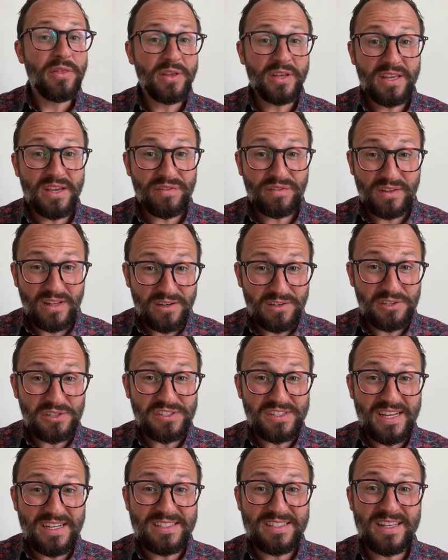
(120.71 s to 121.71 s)
The gift letter
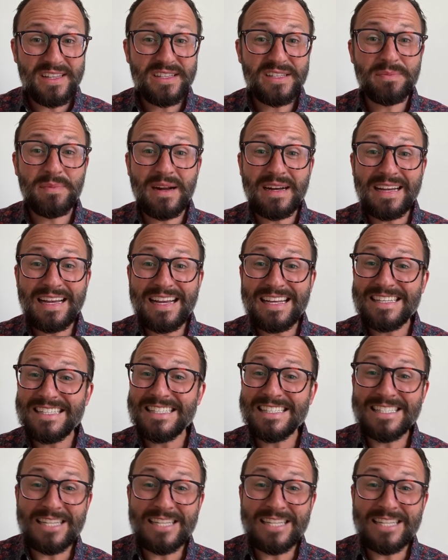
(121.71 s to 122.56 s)
states that this money is